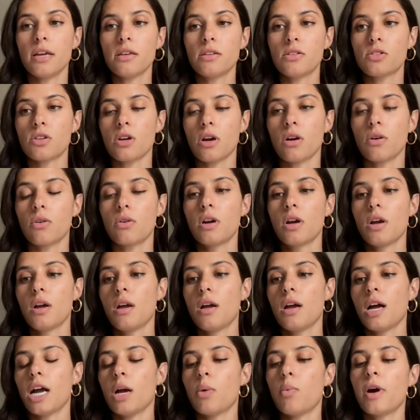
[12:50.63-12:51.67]
So
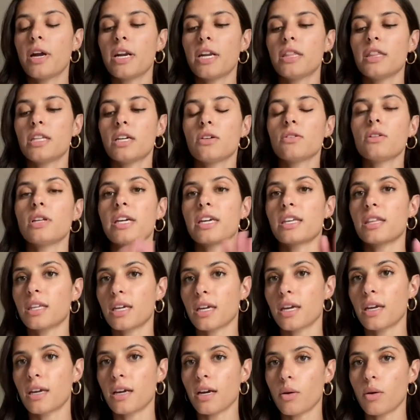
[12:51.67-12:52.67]
I went in there like thinking